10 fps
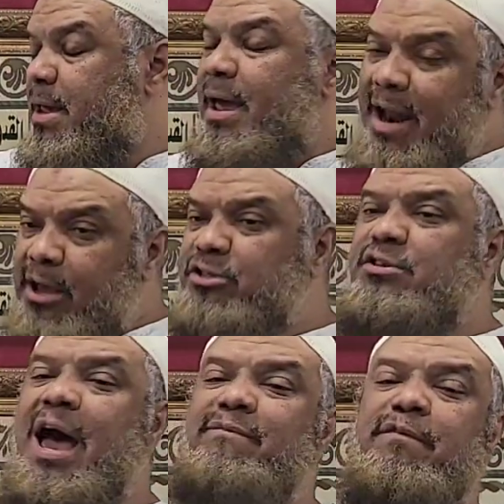And I used
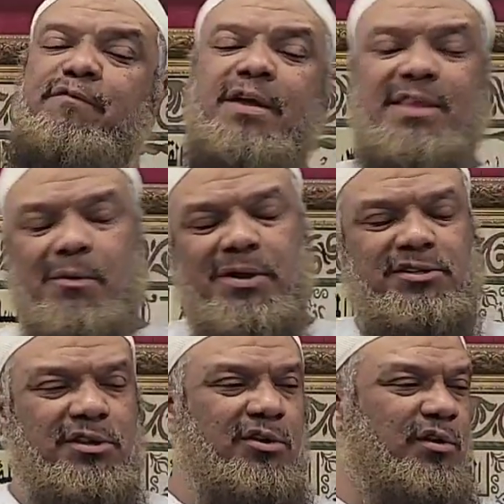to have a friend that went
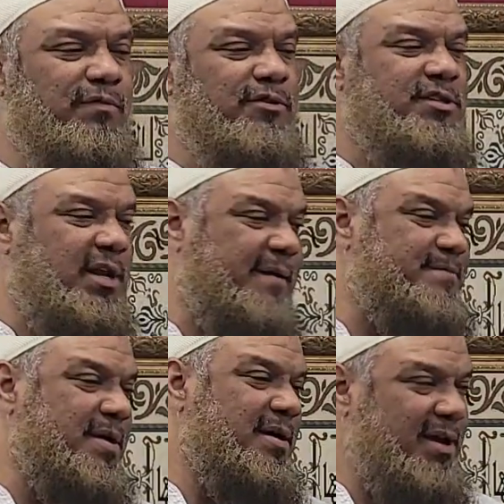to the university.
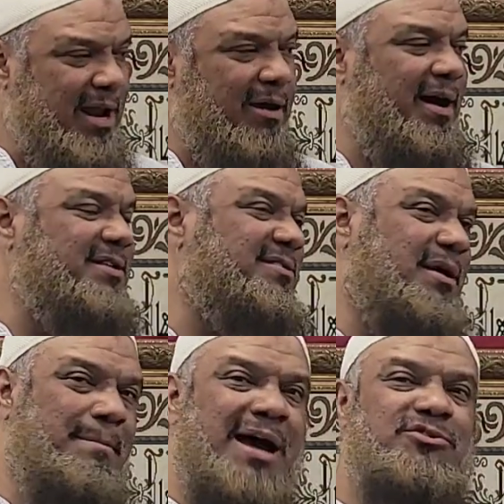He now has
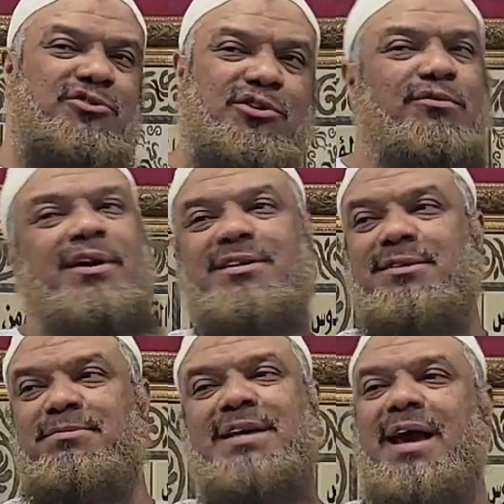a master's degree in
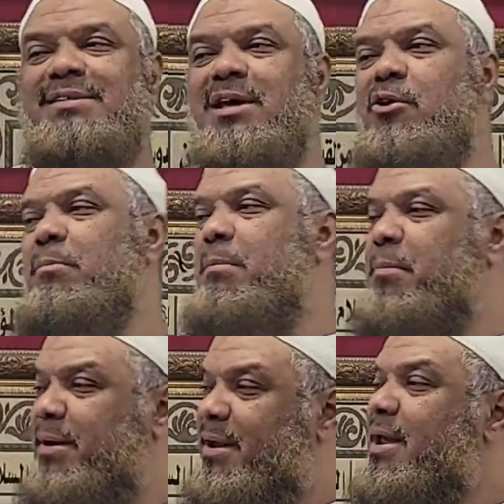some science, I don't remember.
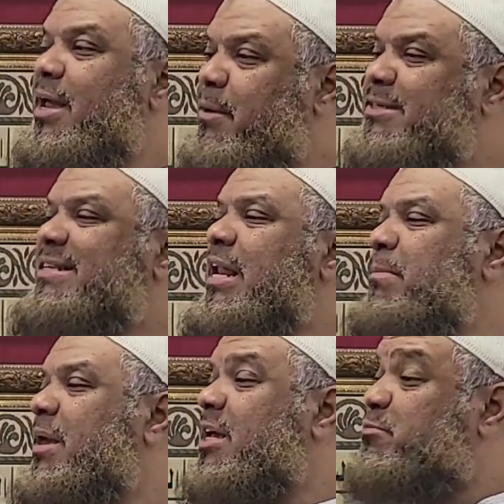But he was
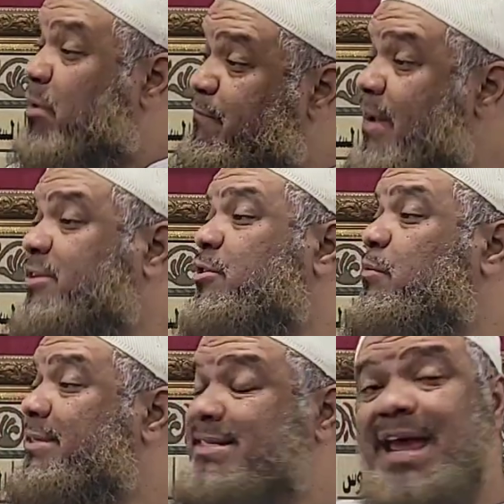telling me his professor
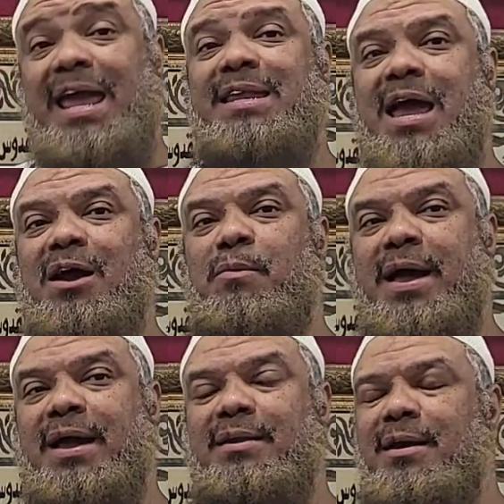was saying, Yeah,
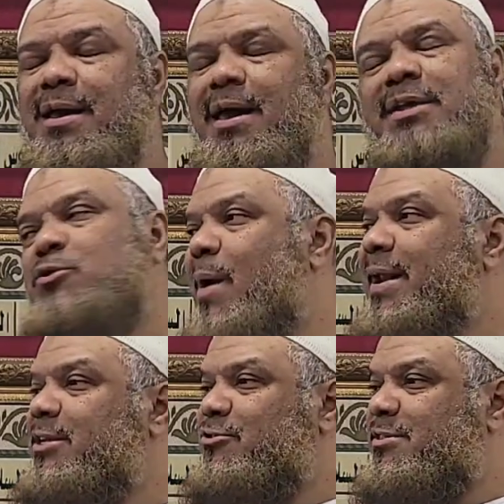Juan, and it's
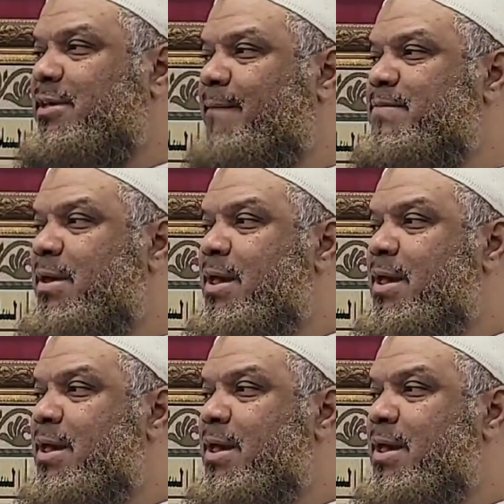quite interesting.